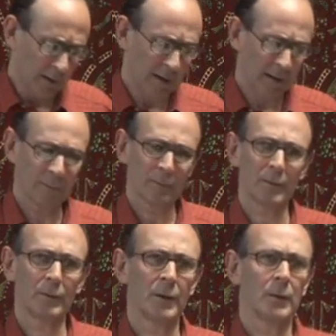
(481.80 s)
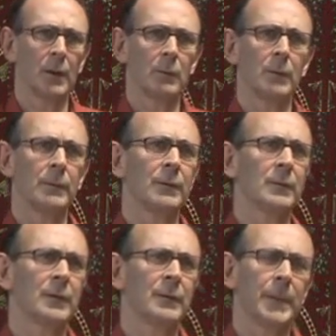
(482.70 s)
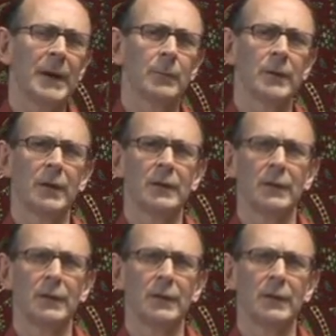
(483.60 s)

And what was all this about? Well,